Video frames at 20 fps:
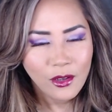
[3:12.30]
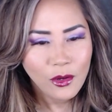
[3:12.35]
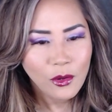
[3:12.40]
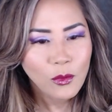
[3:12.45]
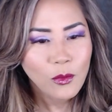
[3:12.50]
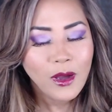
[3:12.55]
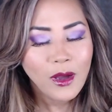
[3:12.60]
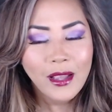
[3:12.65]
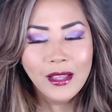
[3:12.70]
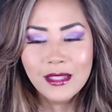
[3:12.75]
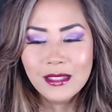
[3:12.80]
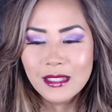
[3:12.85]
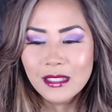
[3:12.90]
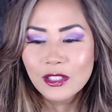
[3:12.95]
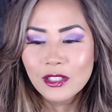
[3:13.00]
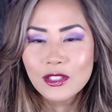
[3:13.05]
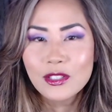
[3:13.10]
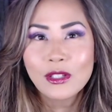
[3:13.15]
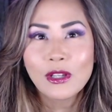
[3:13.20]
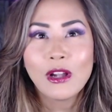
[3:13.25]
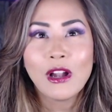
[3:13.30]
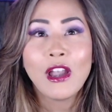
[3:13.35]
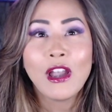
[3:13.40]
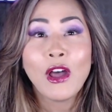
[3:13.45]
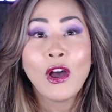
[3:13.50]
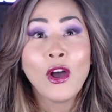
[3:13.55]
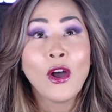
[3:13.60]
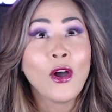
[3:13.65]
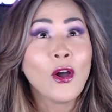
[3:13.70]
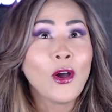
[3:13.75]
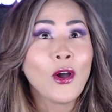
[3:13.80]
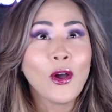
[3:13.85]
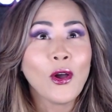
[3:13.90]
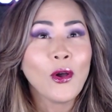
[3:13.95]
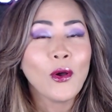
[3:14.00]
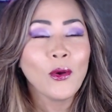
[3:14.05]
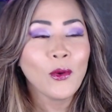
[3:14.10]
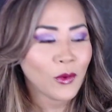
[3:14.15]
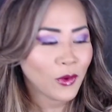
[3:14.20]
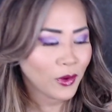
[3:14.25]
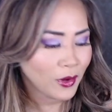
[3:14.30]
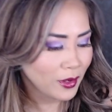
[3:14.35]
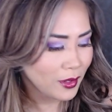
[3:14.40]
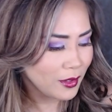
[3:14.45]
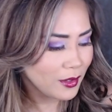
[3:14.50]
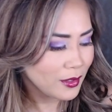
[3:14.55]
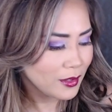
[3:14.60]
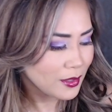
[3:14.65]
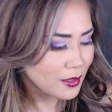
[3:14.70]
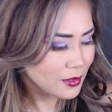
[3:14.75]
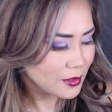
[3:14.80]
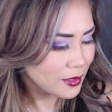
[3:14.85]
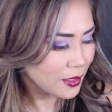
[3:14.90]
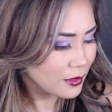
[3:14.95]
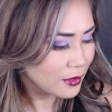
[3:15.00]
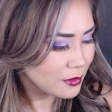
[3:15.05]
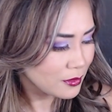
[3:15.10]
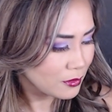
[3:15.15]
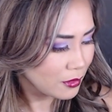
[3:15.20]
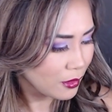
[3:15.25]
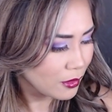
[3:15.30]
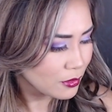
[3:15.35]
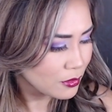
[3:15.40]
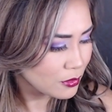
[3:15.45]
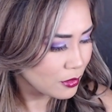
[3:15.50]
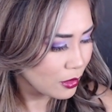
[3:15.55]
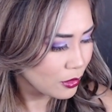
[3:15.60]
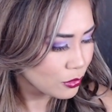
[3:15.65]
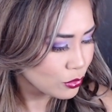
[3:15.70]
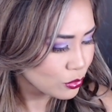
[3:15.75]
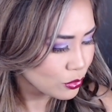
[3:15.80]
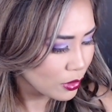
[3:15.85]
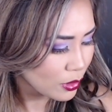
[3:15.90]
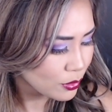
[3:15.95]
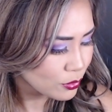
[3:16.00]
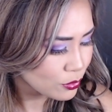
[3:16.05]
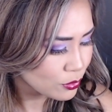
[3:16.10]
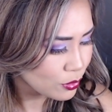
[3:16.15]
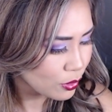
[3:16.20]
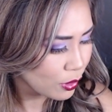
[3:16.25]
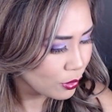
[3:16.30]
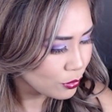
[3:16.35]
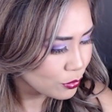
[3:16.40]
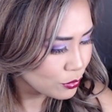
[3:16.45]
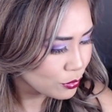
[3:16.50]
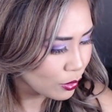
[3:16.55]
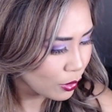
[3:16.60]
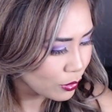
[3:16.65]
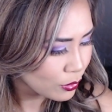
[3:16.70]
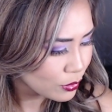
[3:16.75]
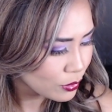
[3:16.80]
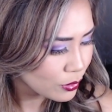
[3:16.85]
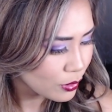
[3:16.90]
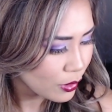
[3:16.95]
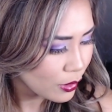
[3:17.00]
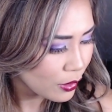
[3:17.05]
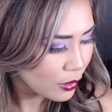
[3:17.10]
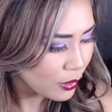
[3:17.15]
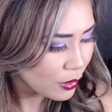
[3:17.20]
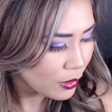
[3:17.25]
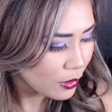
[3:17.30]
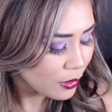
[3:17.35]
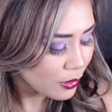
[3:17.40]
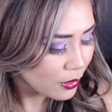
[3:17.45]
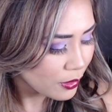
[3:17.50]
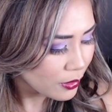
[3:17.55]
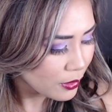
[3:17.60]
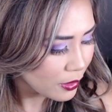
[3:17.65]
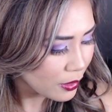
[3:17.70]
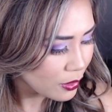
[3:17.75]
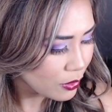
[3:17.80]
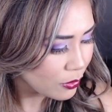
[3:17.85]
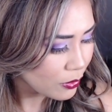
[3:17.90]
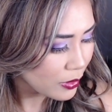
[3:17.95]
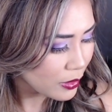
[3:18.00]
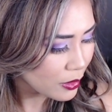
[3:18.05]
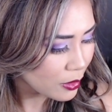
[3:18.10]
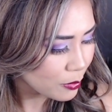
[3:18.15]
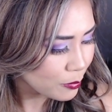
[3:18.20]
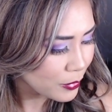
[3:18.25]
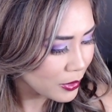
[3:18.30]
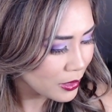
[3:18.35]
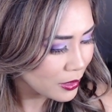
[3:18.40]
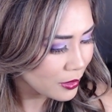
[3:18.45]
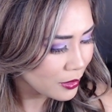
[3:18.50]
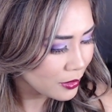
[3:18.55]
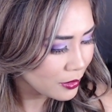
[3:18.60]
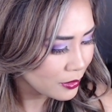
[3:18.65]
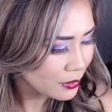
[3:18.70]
Why is it so low? Test, test, test, test, test, test. Can you hear me?